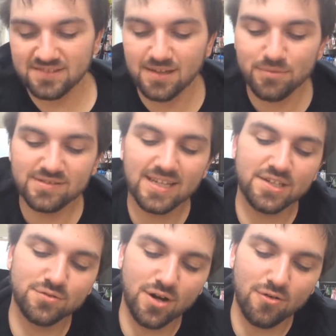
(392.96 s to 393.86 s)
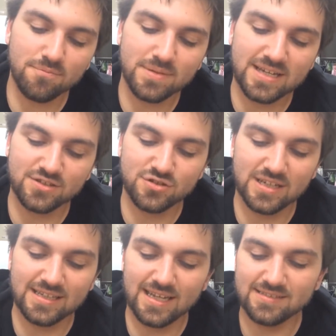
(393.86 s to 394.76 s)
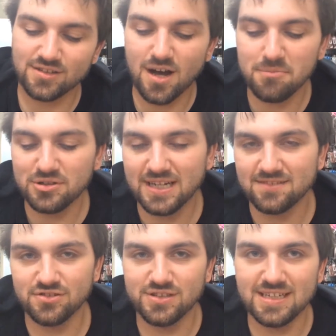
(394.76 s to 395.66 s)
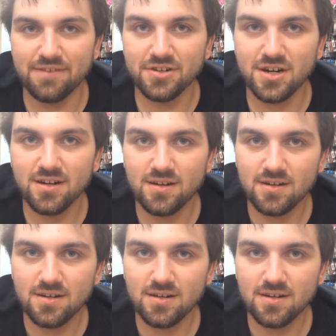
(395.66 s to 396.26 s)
some would say you don't because it's a combo deck, so you need every card.